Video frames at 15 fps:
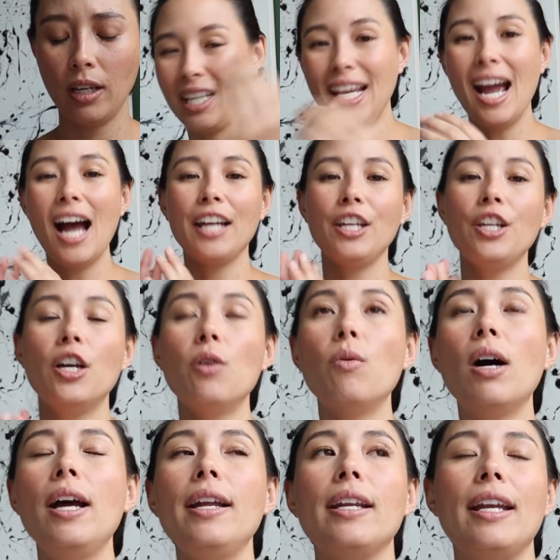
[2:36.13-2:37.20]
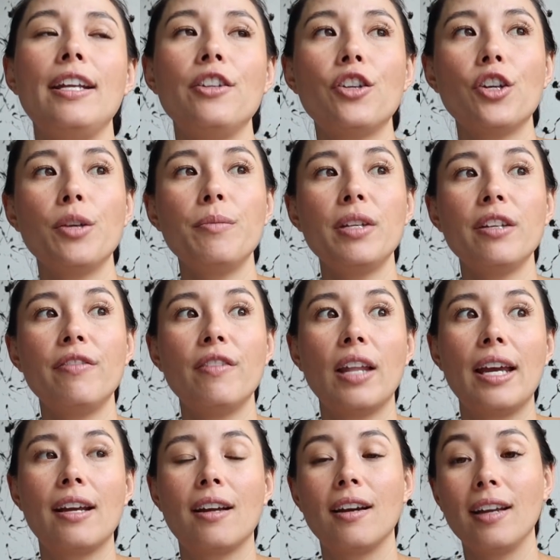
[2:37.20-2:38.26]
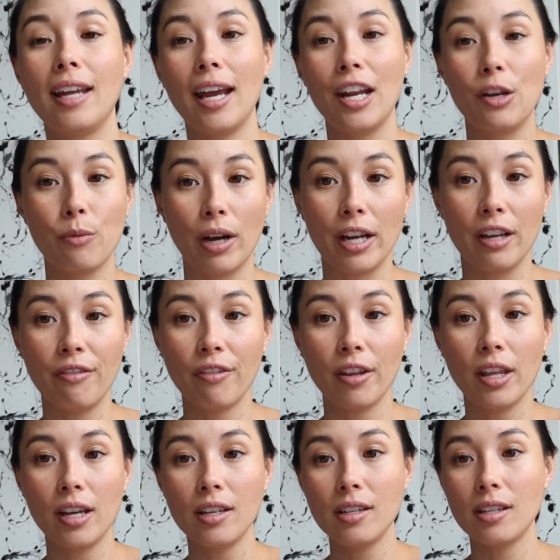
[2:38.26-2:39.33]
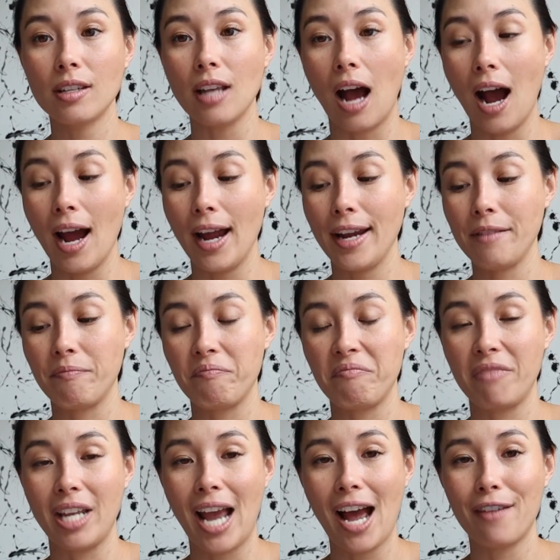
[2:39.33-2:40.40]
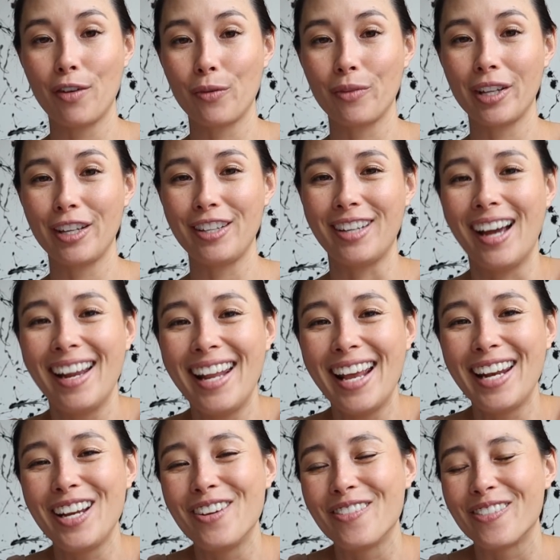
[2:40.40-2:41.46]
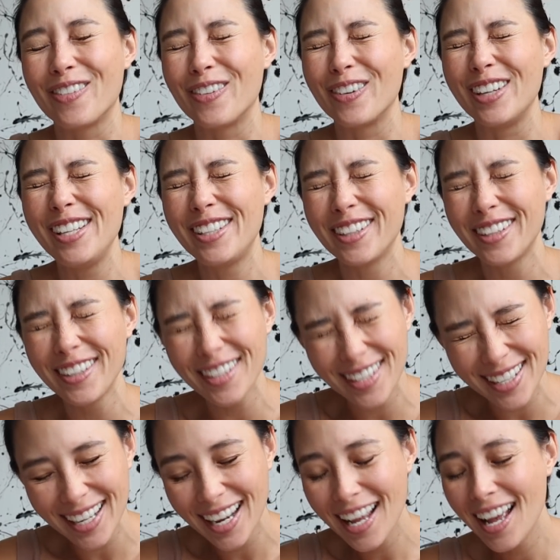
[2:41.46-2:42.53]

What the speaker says: Yeah, you know what? In terms of like getting ready for this, I haven't really done any research.